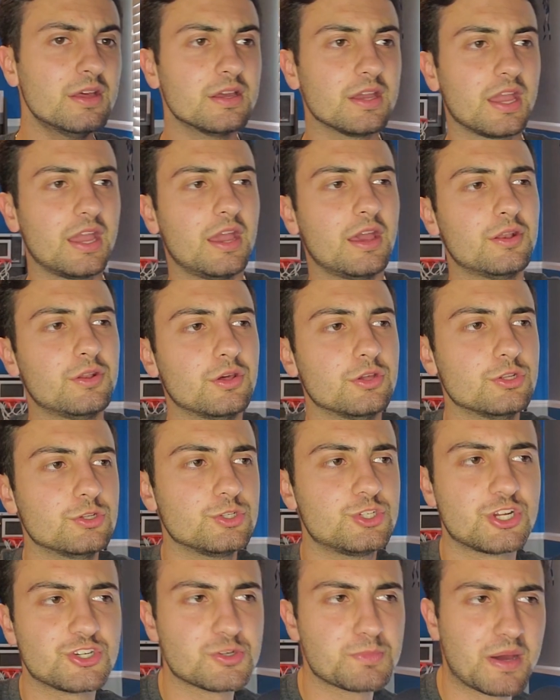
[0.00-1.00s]
And
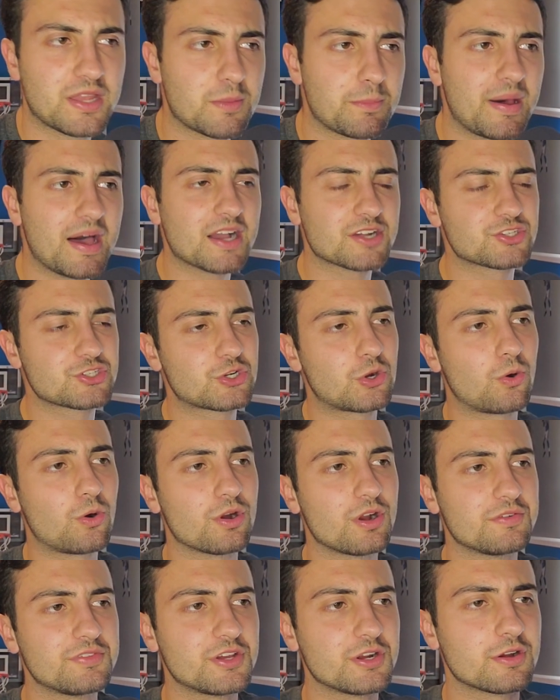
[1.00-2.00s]
judging by the box
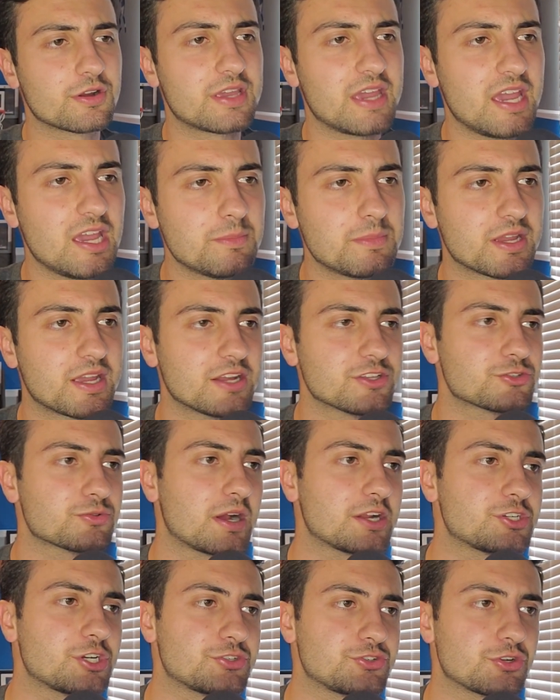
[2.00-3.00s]
score of their game against
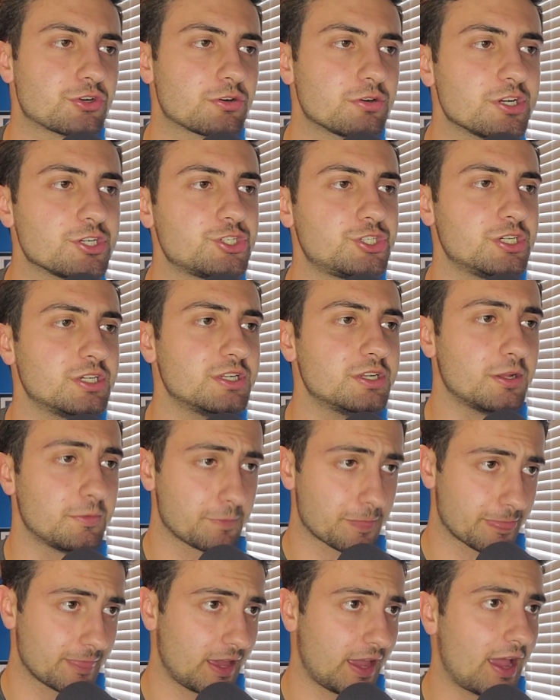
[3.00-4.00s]
Rochester Christian,
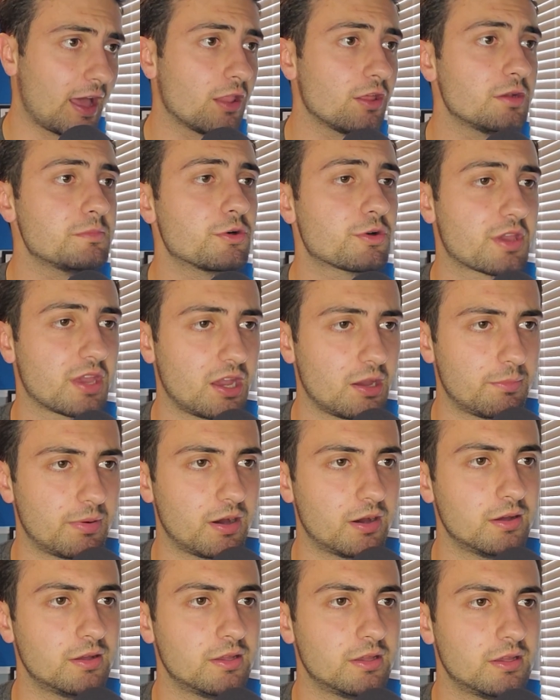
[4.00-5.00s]
Alan
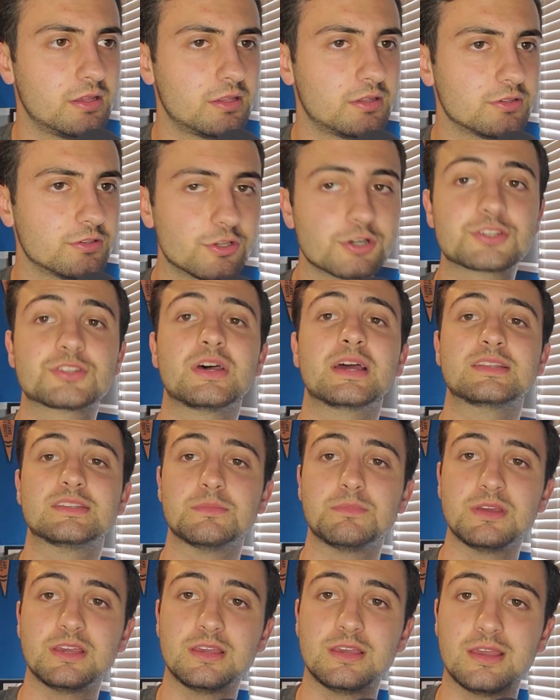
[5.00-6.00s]
Mukeba looks like
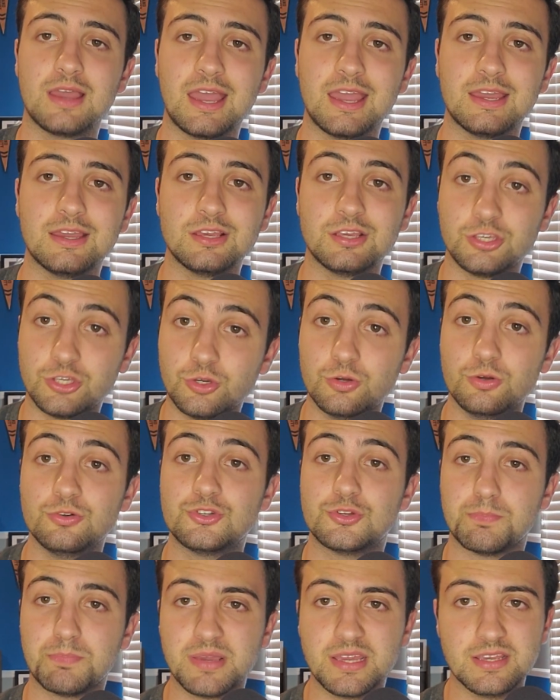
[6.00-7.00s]
to be a
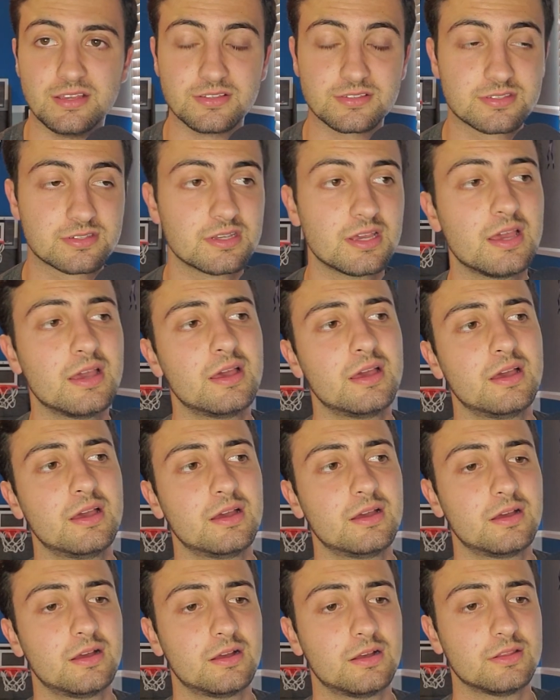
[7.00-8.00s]
huge piece
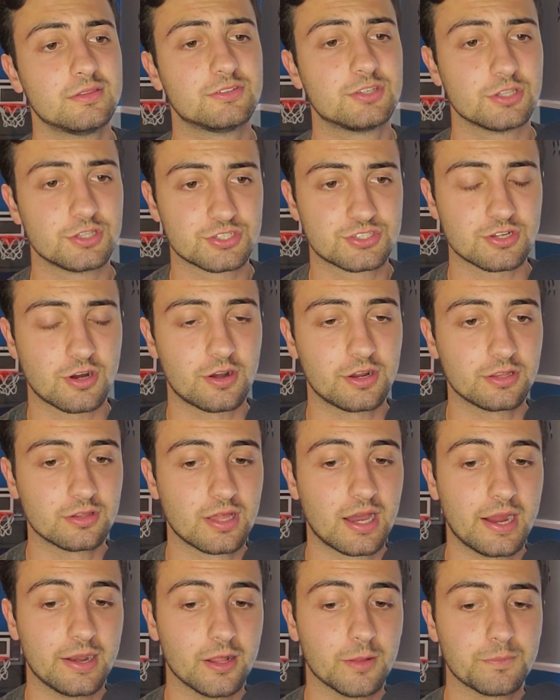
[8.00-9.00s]
to the starting
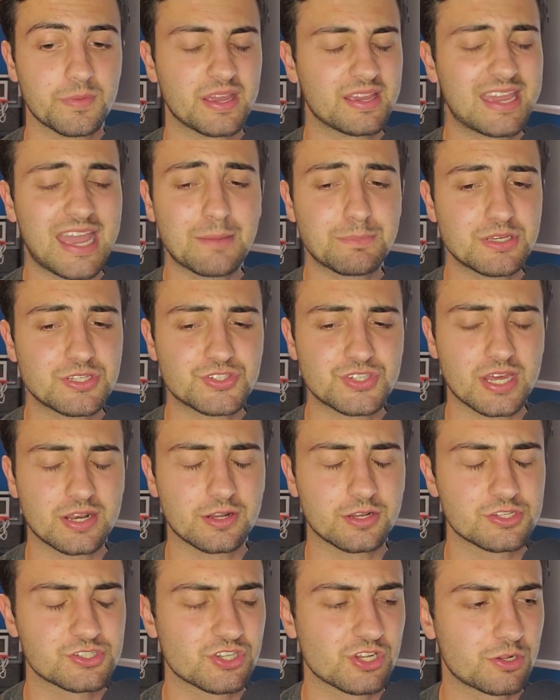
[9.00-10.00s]
lineup. And Campy said
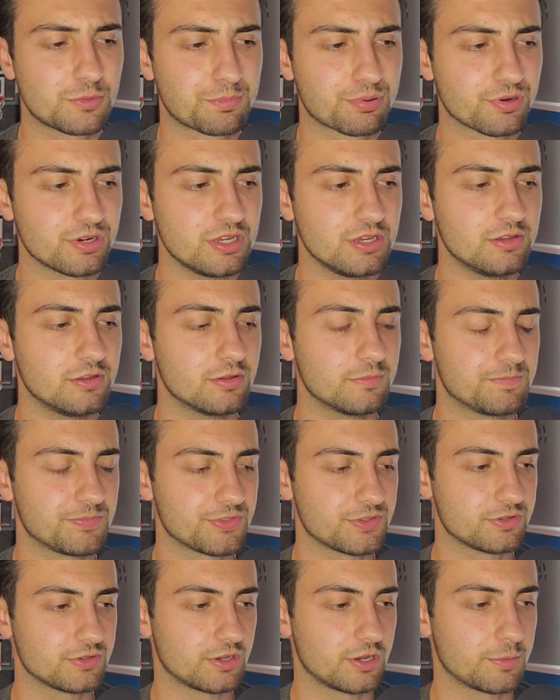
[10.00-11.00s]
in his little
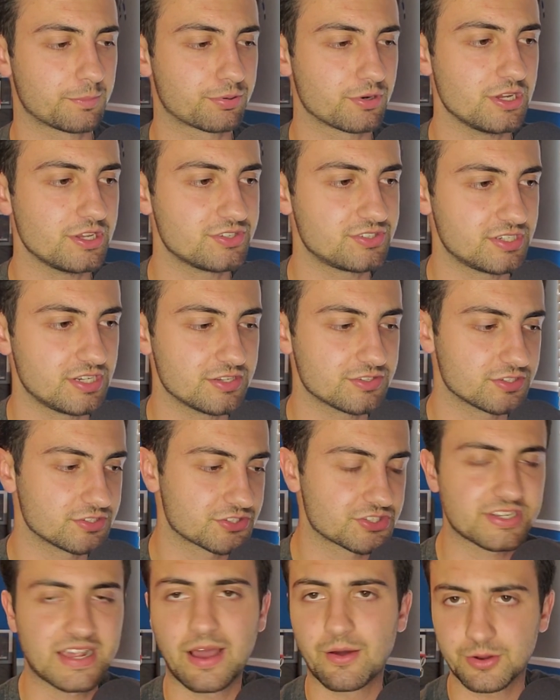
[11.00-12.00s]
preseason
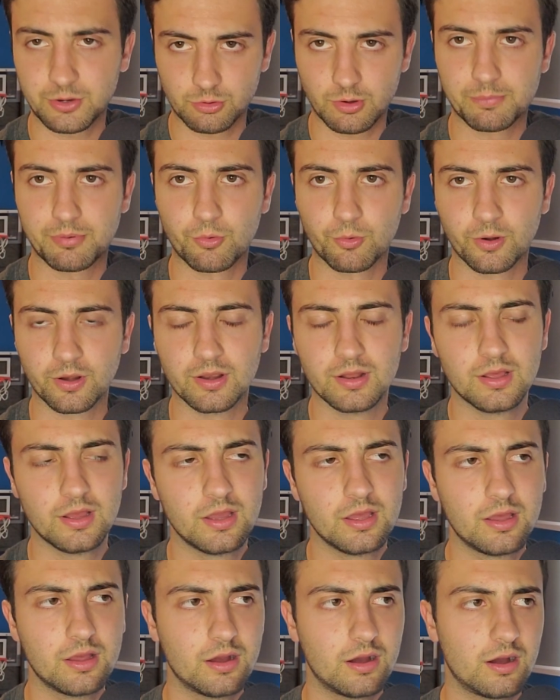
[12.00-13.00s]
scouting report
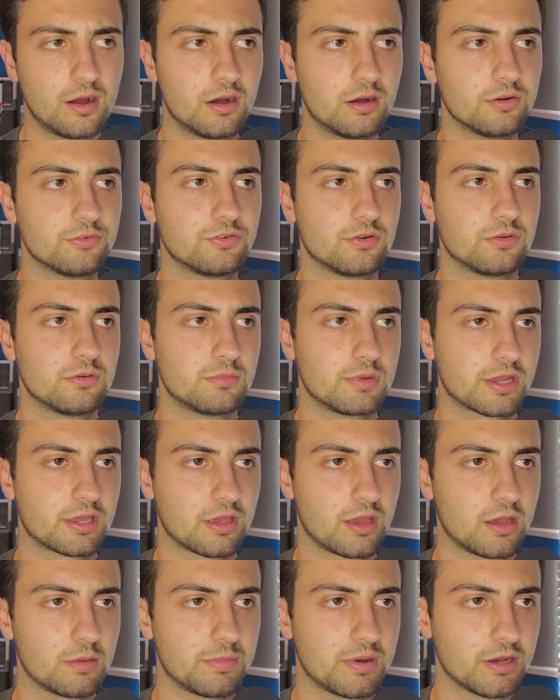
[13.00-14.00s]
of
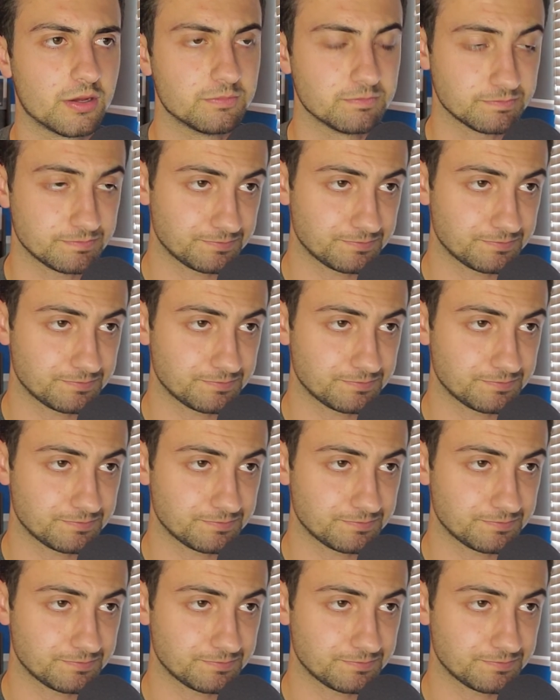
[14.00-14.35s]
Mukeba